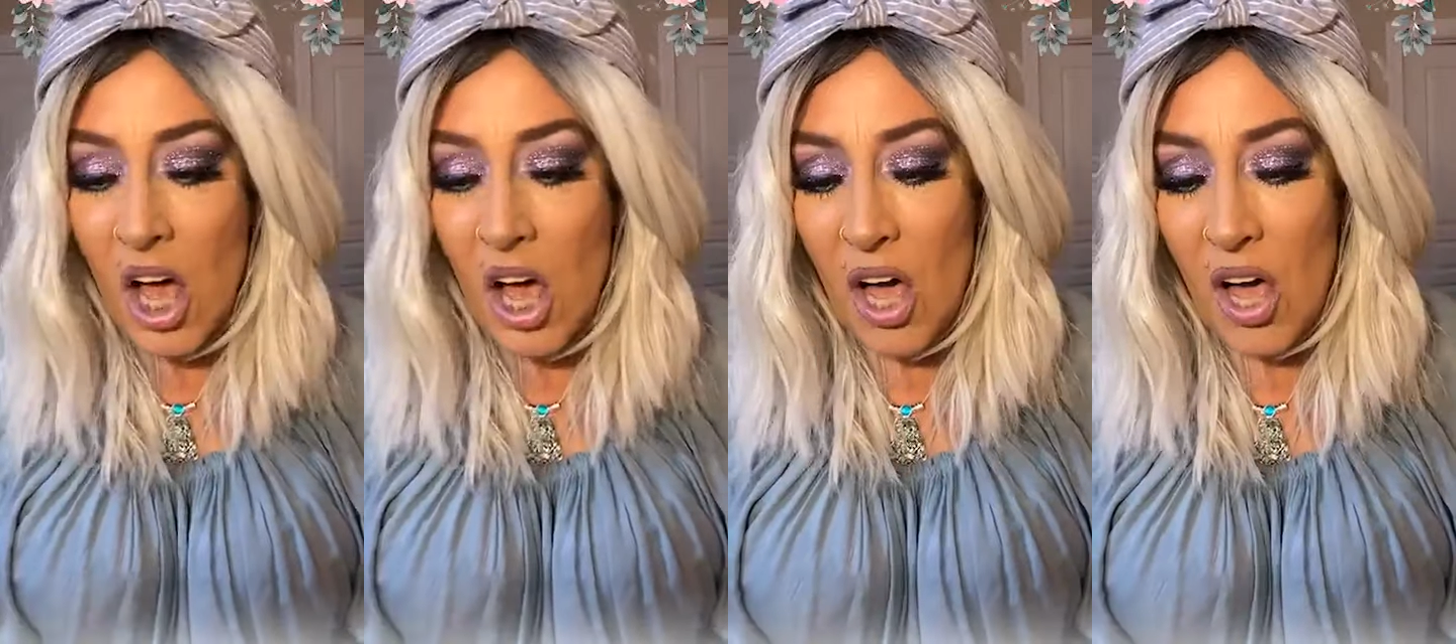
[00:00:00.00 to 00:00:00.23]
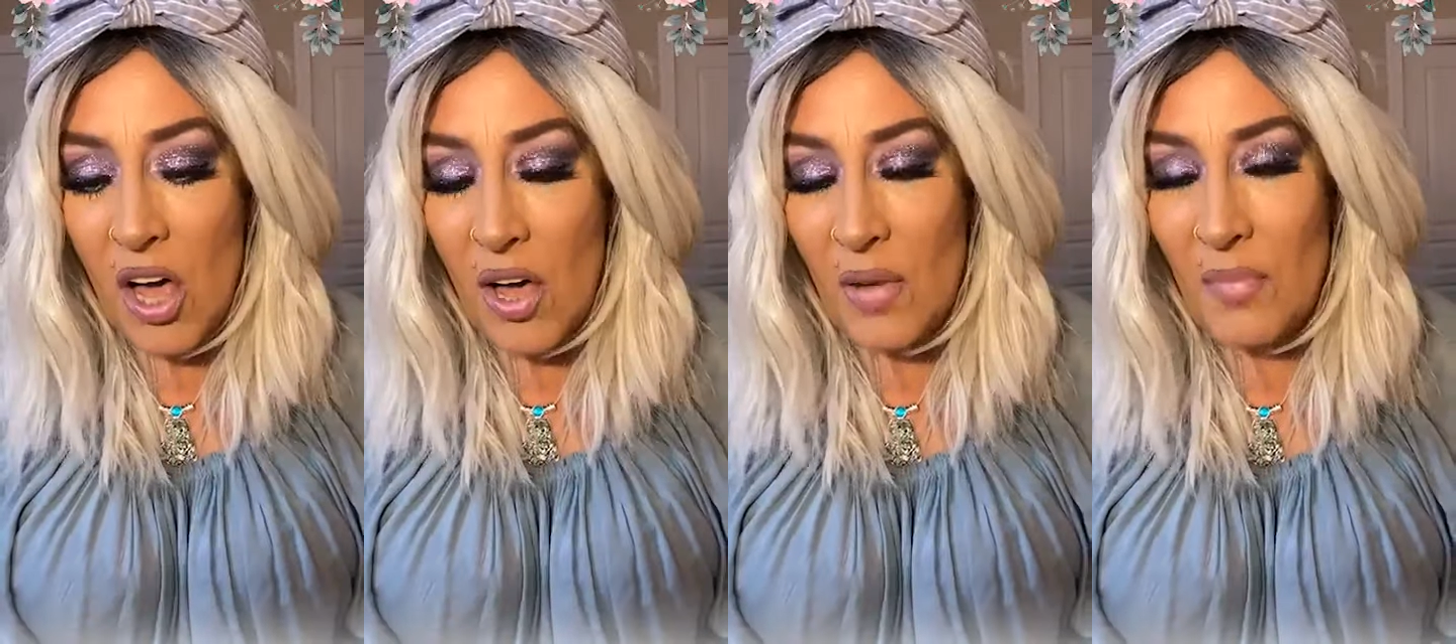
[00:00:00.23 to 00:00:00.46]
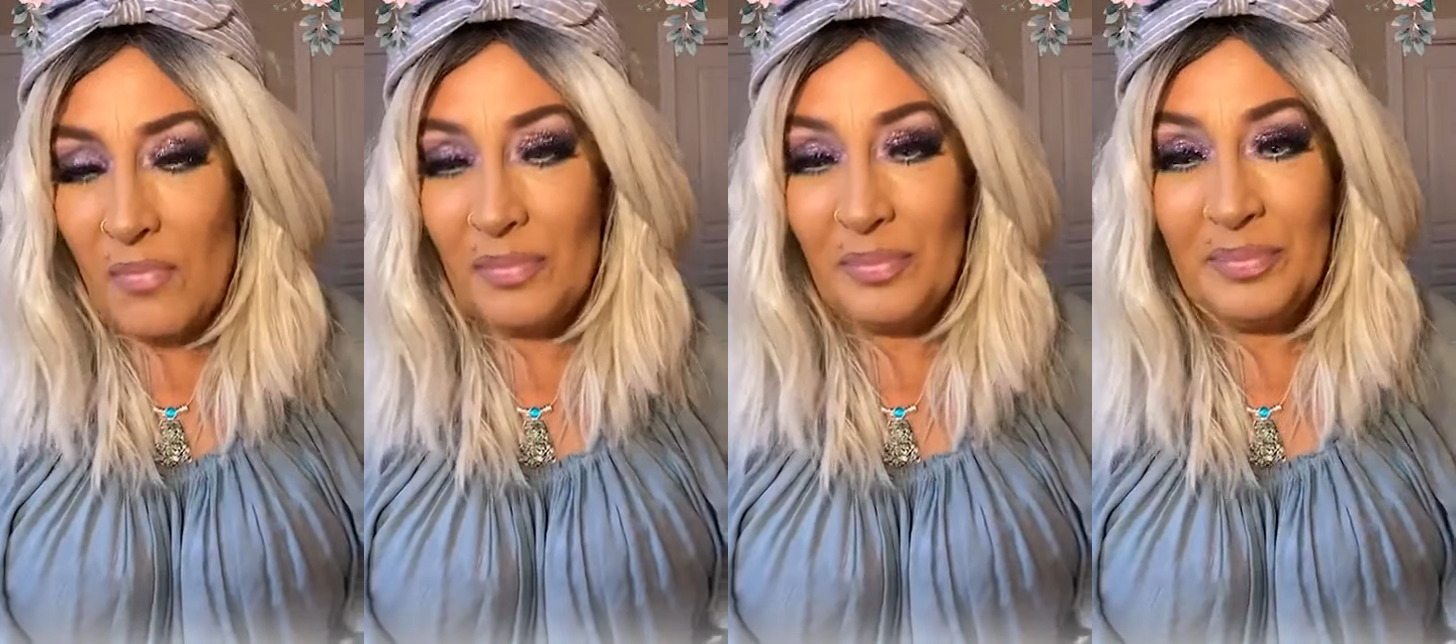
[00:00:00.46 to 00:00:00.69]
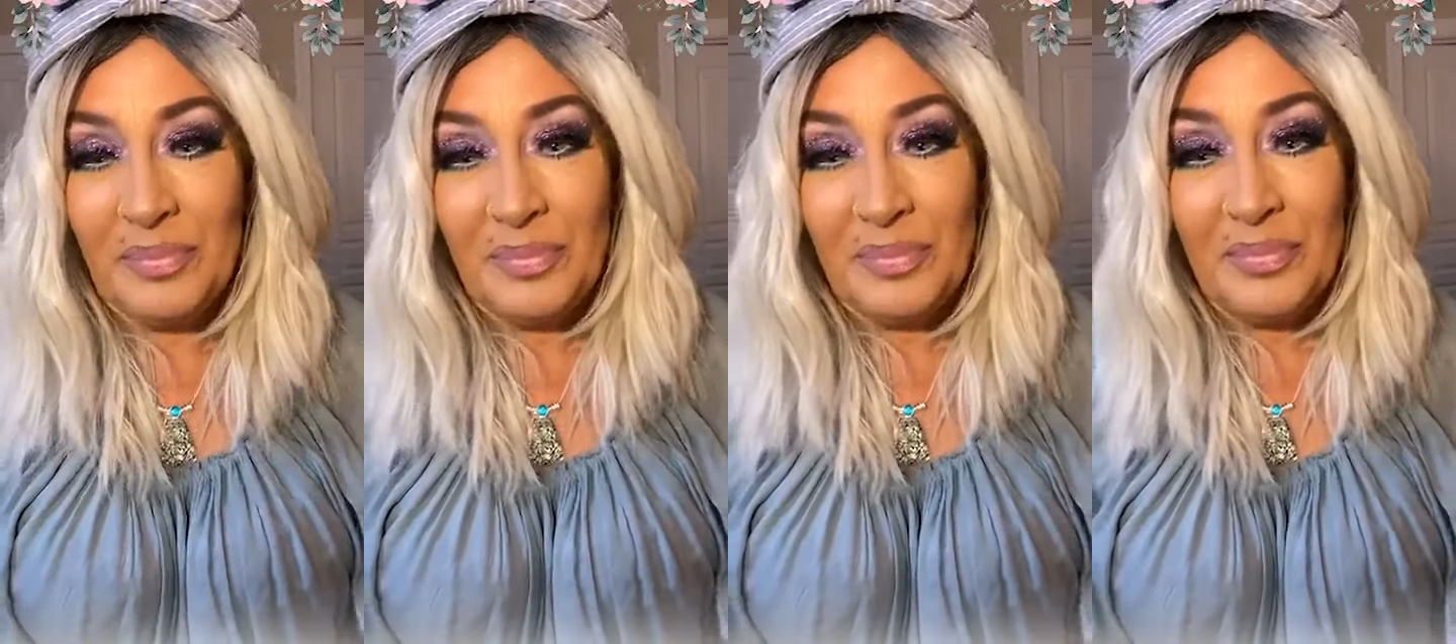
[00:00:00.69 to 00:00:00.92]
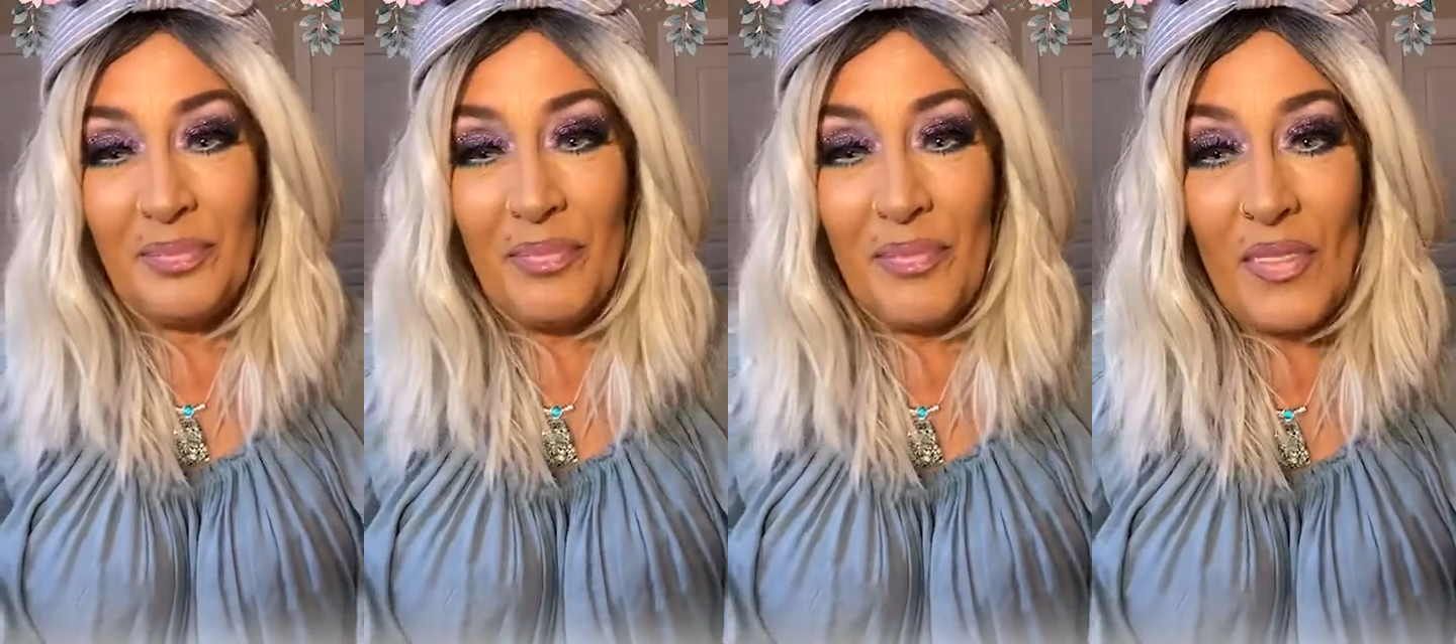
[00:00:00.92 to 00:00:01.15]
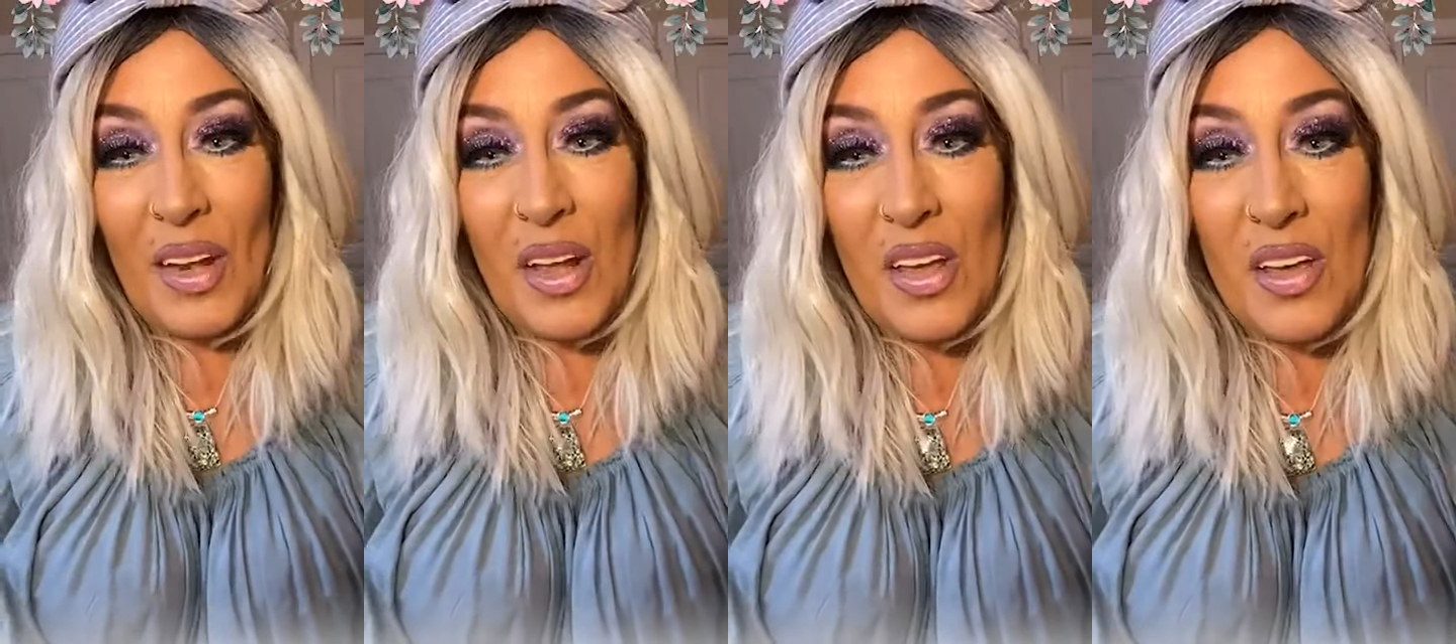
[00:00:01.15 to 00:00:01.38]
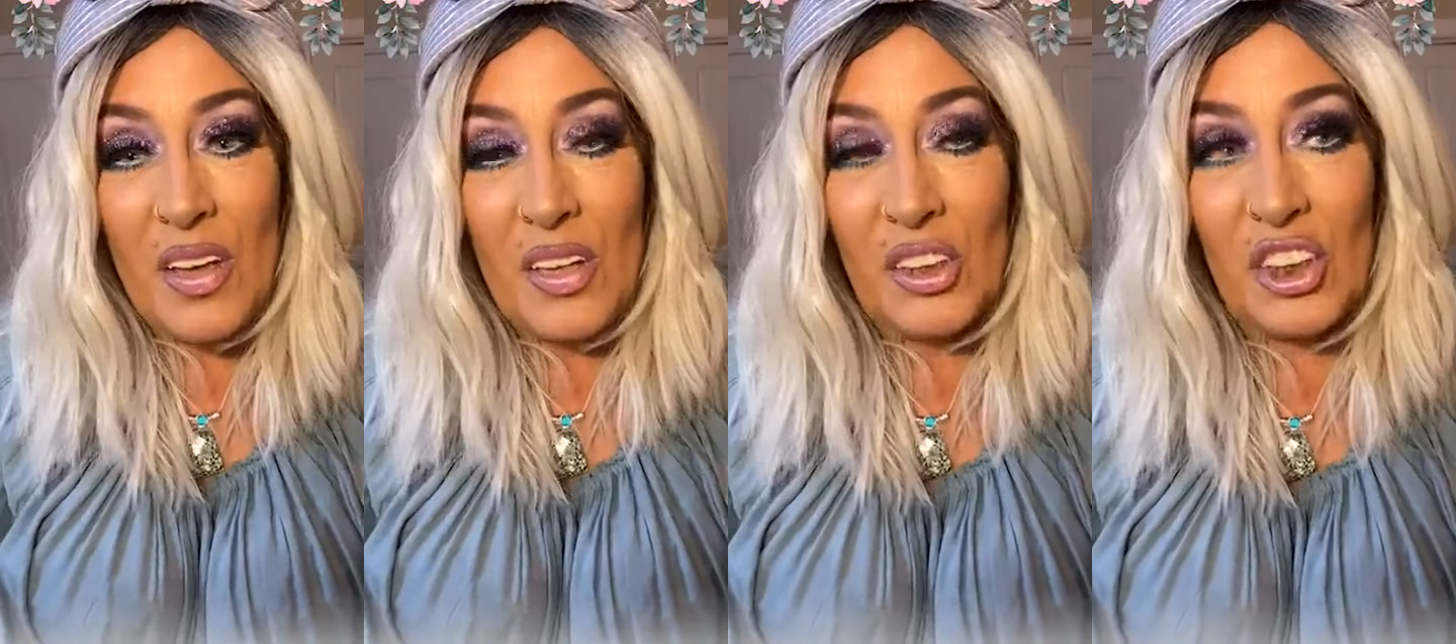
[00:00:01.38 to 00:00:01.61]
Um,
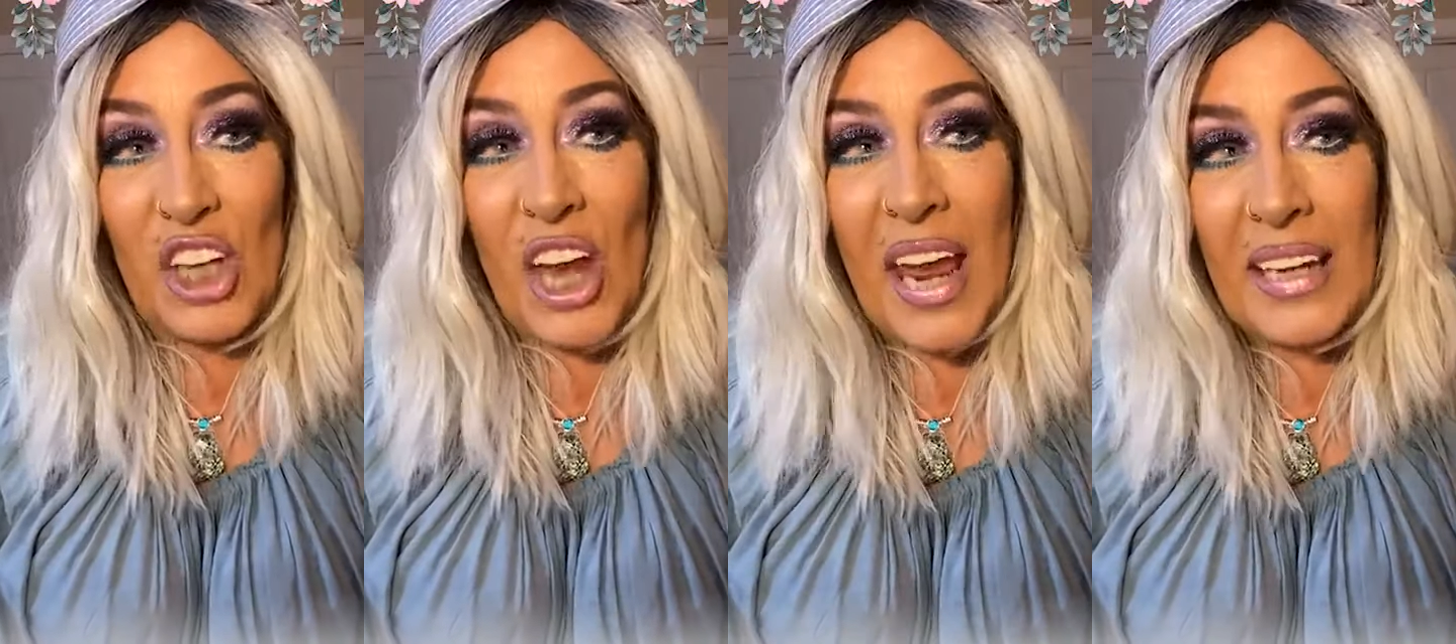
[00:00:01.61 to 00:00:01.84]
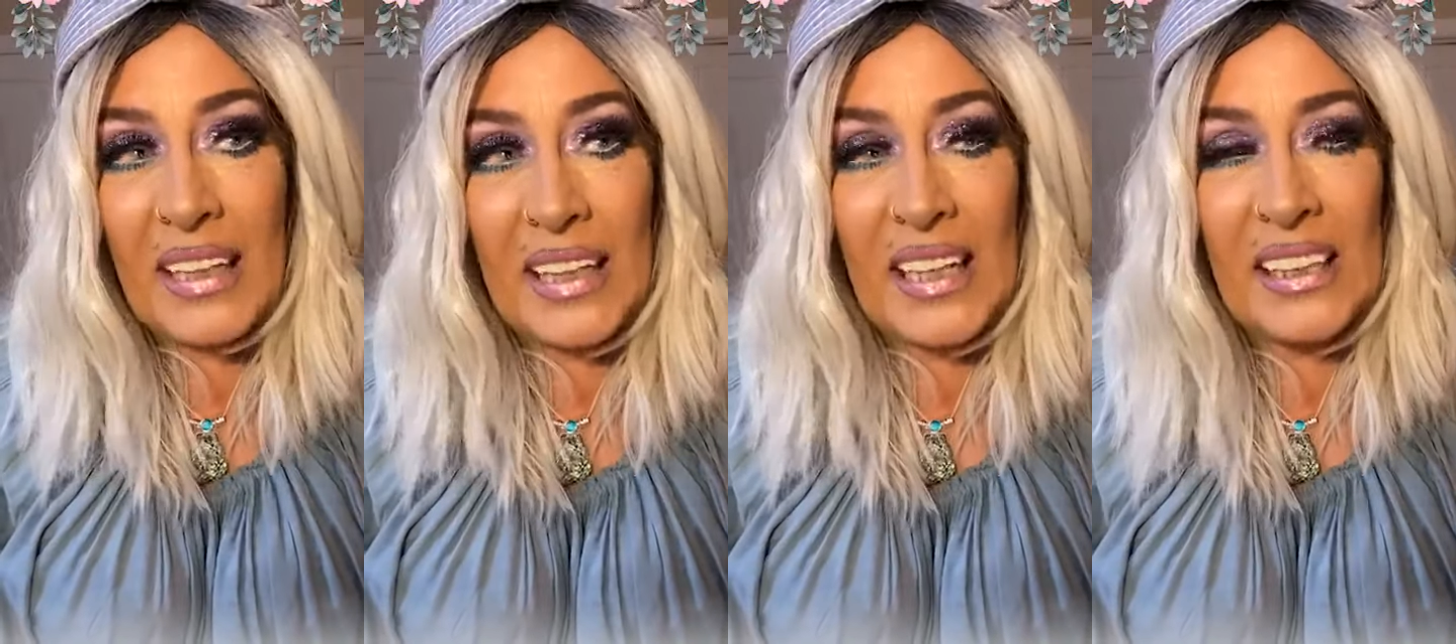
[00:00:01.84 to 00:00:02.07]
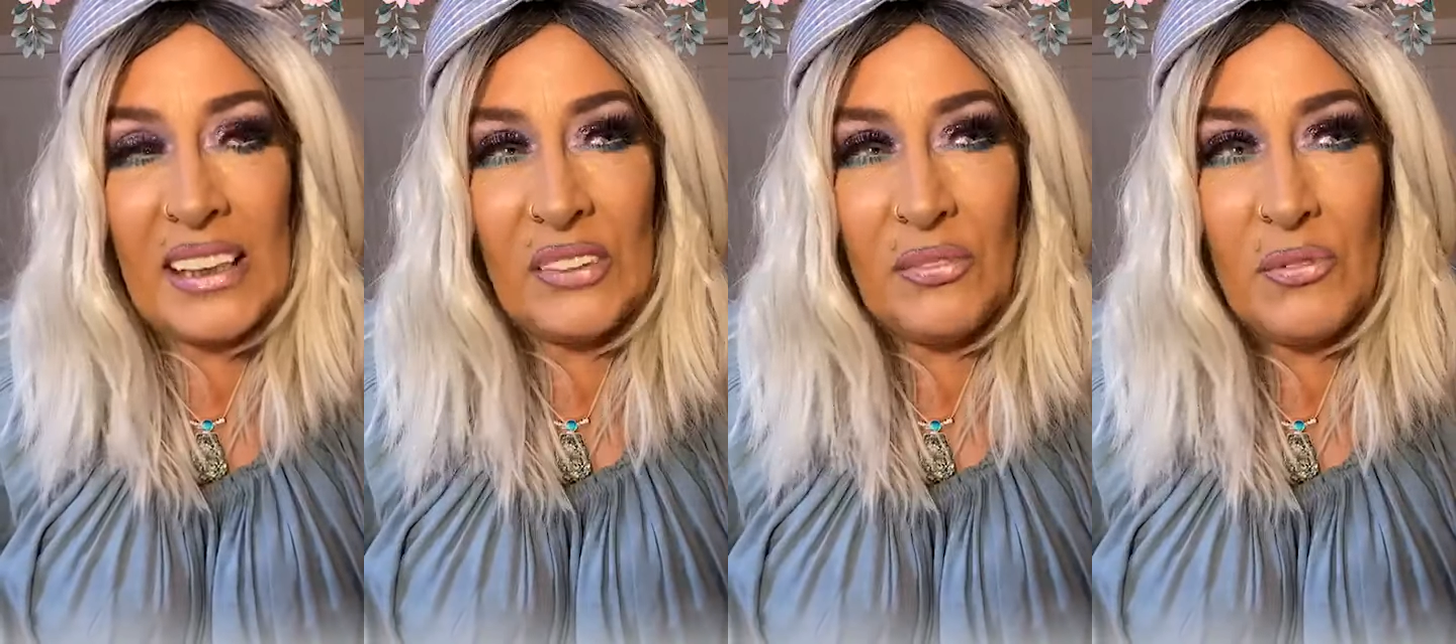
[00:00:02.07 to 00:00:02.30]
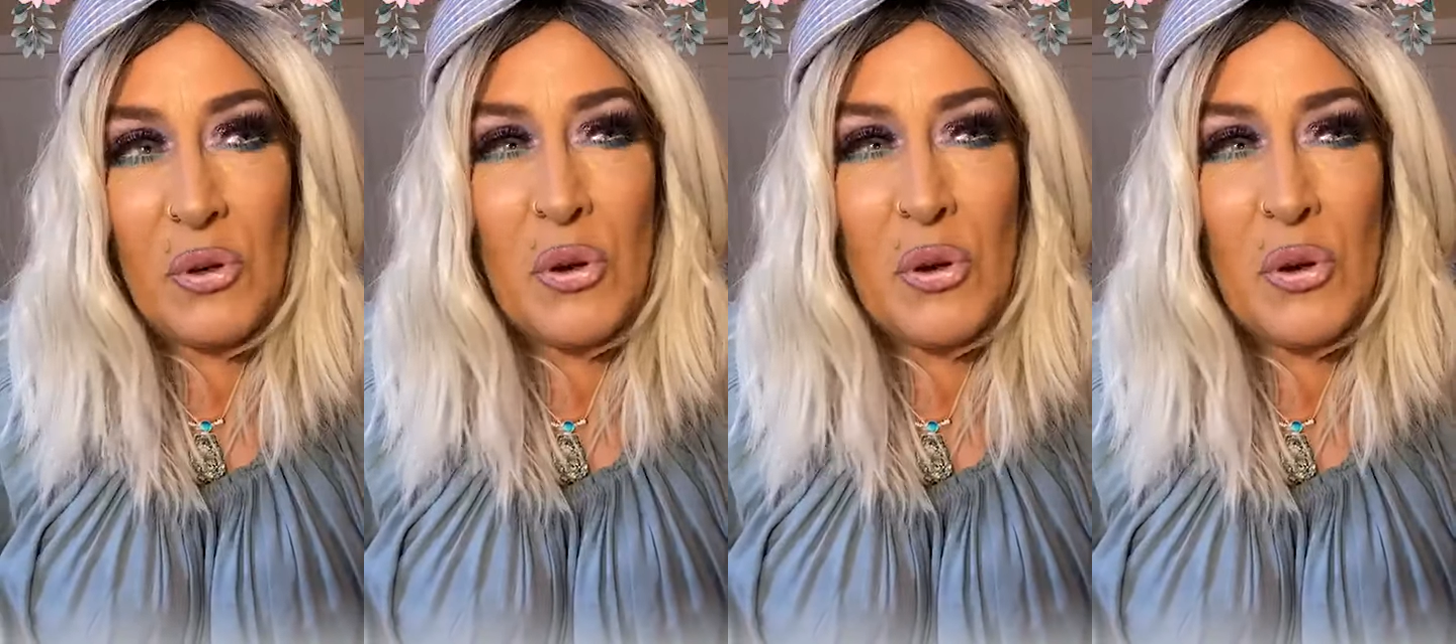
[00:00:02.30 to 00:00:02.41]
Chinese